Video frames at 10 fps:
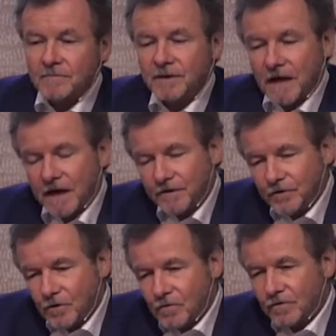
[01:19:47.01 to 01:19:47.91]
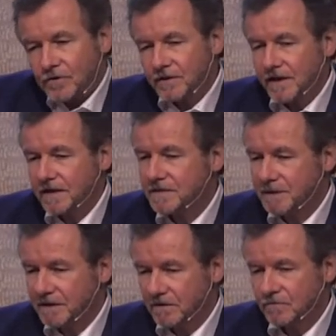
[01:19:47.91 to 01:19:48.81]
But I know that there has
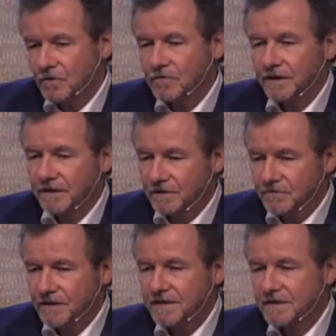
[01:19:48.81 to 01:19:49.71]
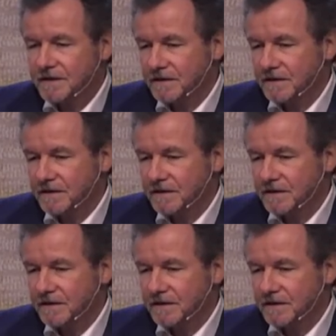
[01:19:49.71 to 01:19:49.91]
been a growing interest